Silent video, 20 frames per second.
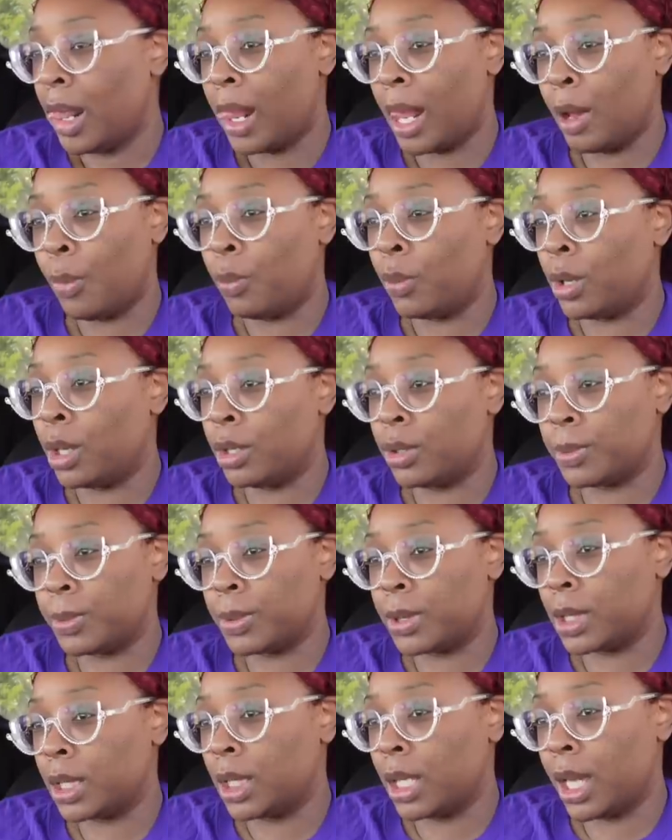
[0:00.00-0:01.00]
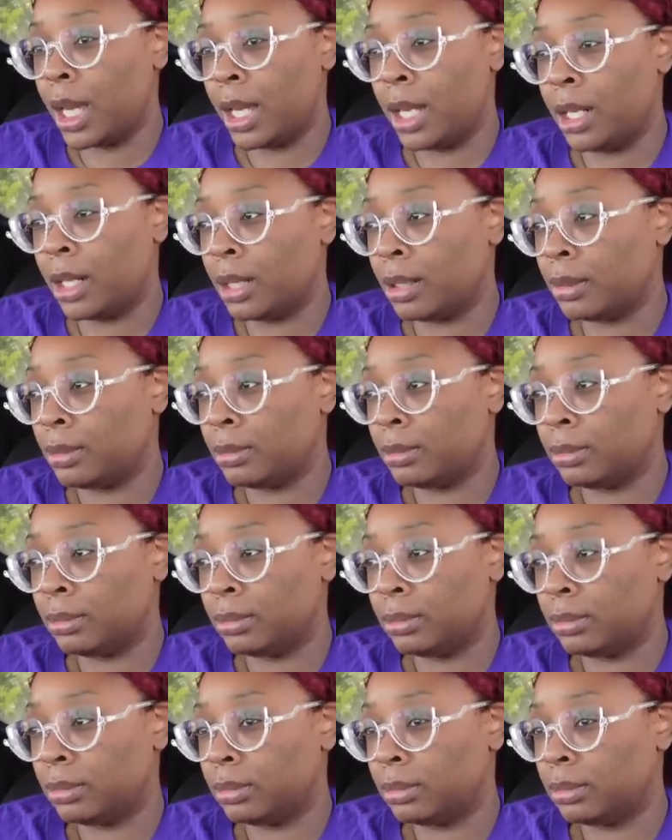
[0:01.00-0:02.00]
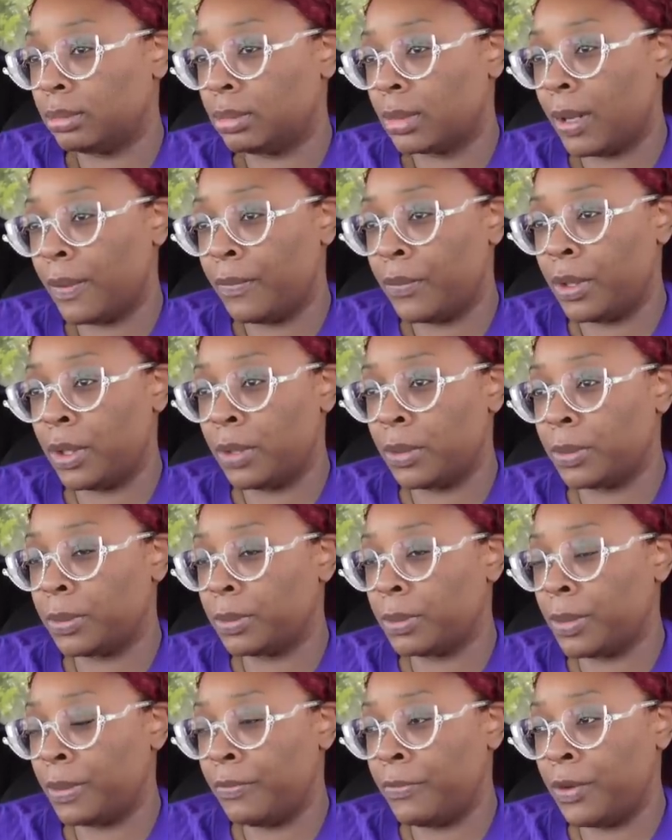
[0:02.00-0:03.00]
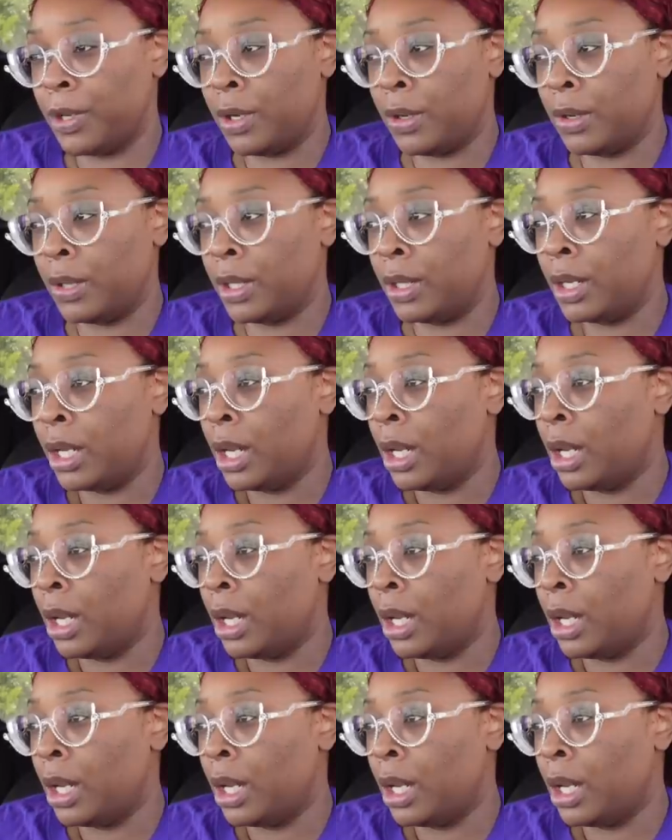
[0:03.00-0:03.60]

I 100% hate it. I'm very, I'm very